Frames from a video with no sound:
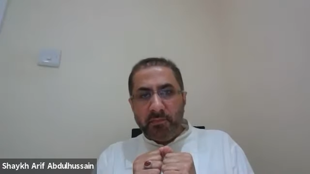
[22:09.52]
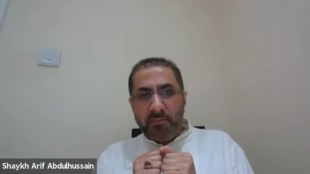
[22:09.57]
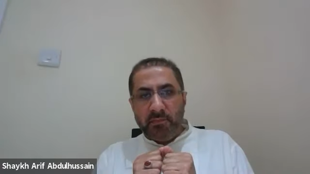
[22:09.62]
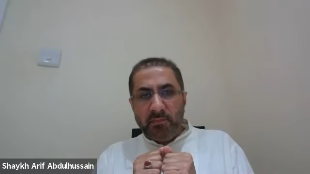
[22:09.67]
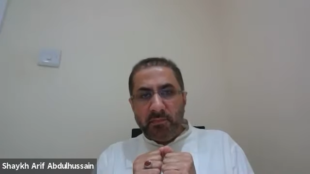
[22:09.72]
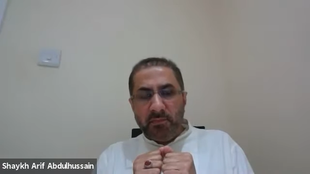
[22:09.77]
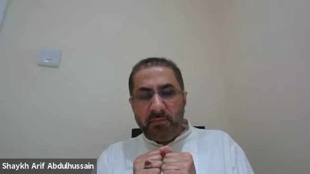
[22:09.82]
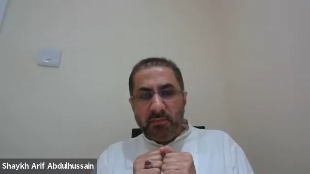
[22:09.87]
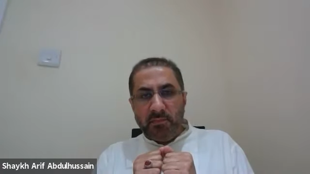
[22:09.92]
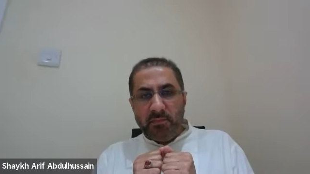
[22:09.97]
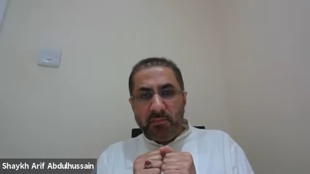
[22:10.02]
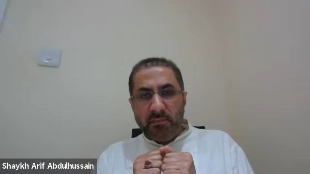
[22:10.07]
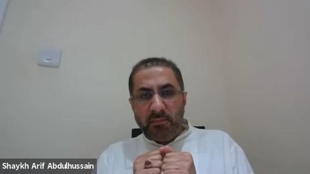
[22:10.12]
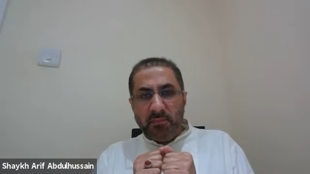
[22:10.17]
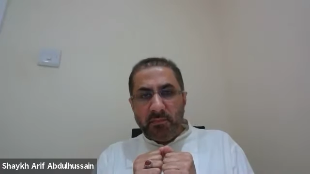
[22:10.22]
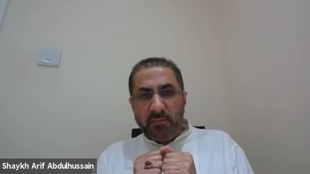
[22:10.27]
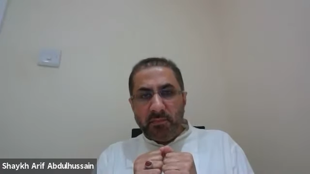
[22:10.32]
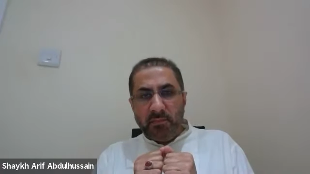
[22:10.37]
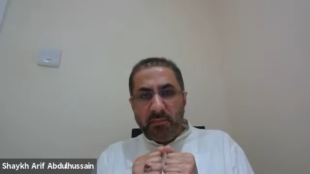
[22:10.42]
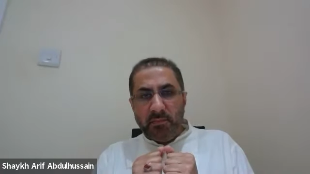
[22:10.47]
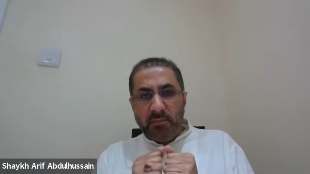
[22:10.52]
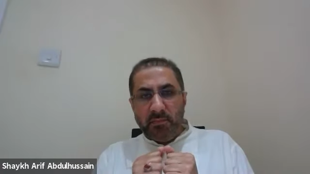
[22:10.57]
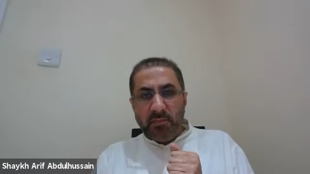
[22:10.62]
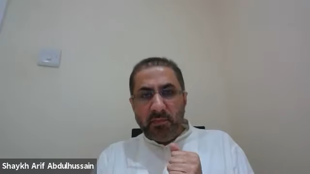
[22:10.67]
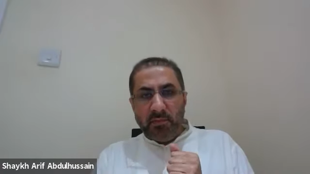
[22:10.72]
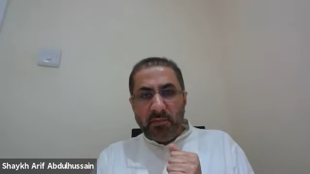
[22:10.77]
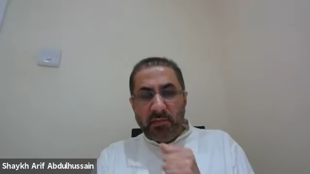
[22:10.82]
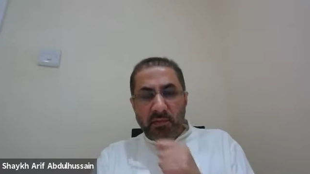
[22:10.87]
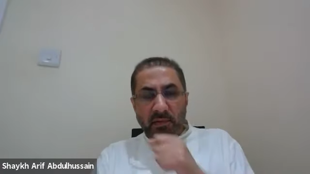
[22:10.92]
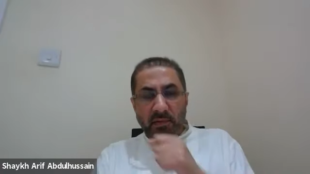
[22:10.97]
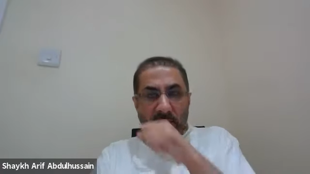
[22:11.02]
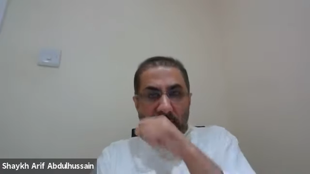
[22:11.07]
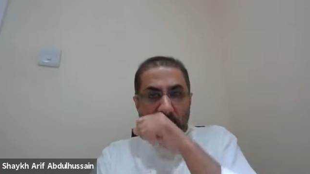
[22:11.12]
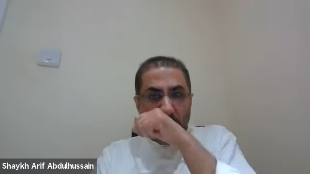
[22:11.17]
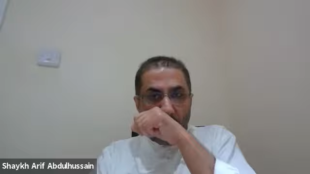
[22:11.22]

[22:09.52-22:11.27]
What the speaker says: (silence)